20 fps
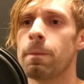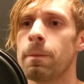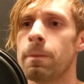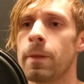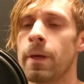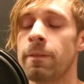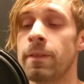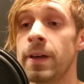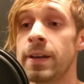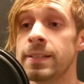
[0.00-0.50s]

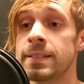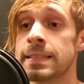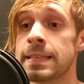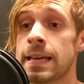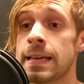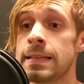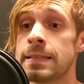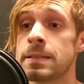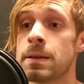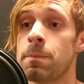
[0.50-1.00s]
And then it
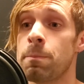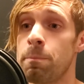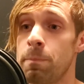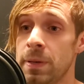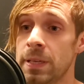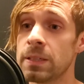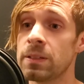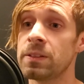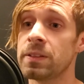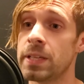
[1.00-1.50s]
says
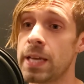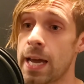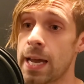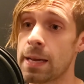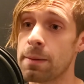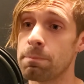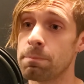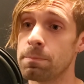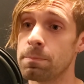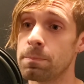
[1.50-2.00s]
middle
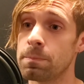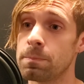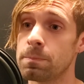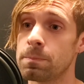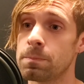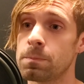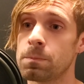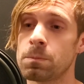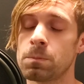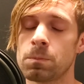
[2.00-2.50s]
name.
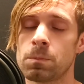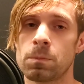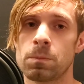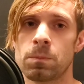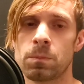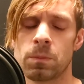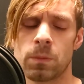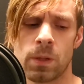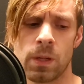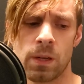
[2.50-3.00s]

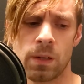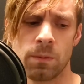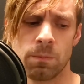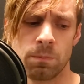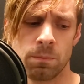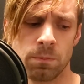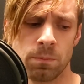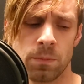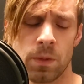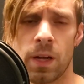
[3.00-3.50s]

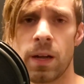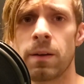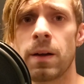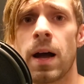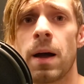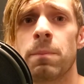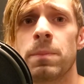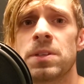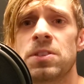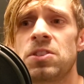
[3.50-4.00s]
Um,
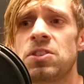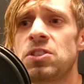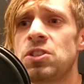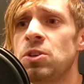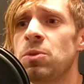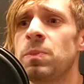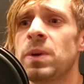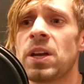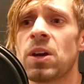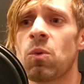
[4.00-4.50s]
I- am
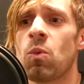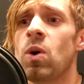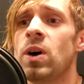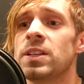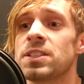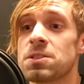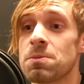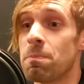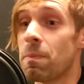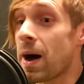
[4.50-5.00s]
assuming it
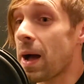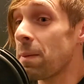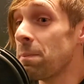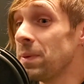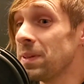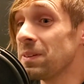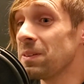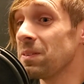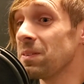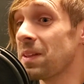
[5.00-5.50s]
wants my
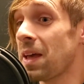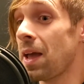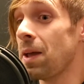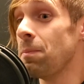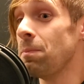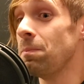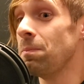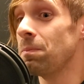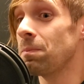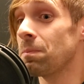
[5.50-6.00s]
middle
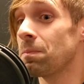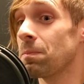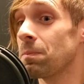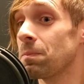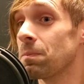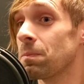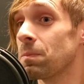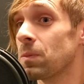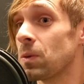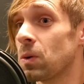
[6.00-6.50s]
name,
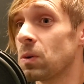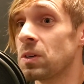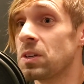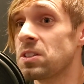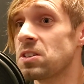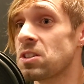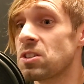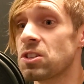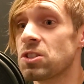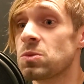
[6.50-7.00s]
or
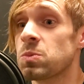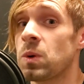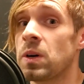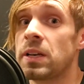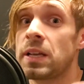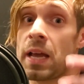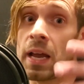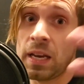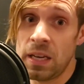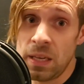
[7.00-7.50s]
does it just want
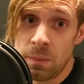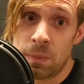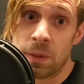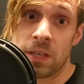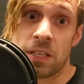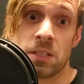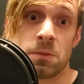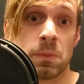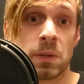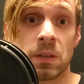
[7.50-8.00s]

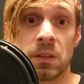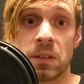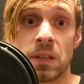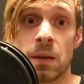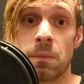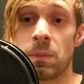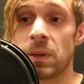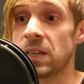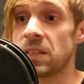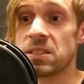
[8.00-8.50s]
anybody's middle
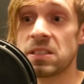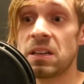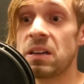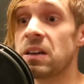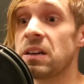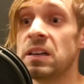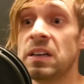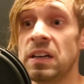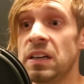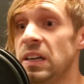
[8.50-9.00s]
name? Because there
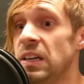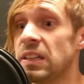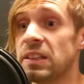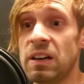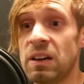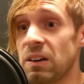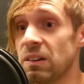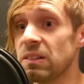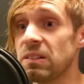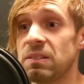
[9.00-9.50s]
are
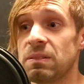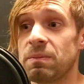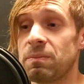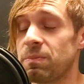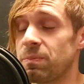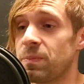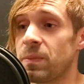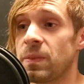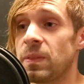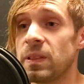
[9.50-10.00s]
there are
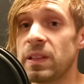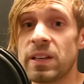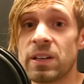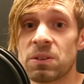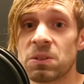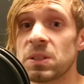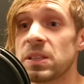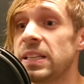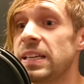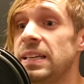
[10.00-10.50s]

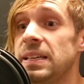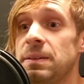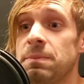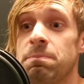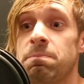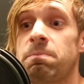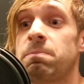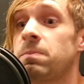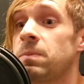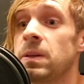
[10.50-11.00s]
literally
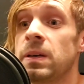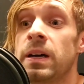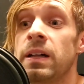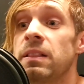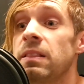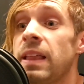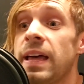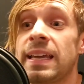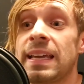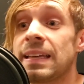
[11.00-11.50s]

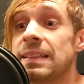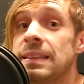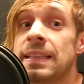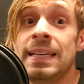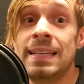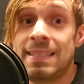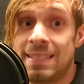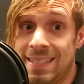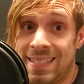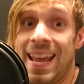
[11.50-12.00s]
like at
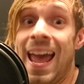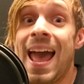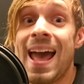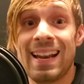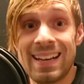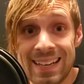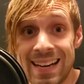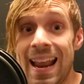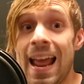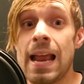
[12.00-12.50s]
least
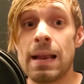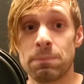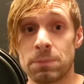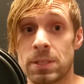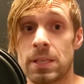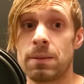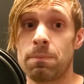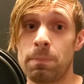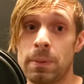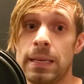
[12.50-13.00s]
ten
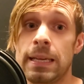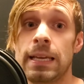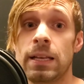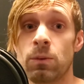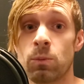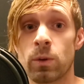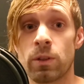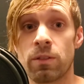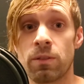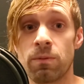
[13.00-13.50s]
names that
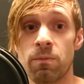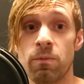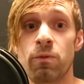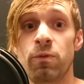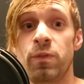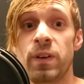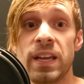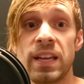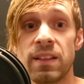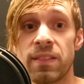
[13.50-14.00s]
begin with
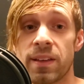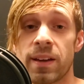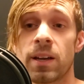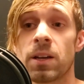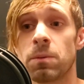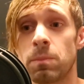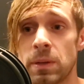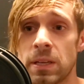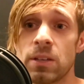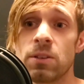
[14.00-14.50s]
V that
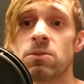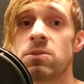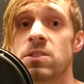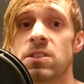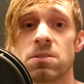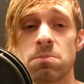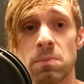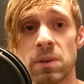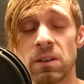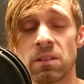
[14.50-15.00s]
could be used
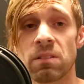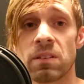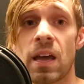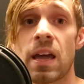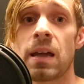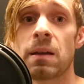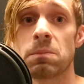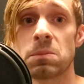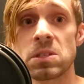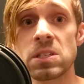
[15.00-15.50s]
as middle
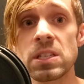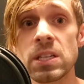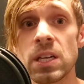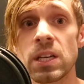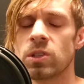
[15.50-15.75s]
names,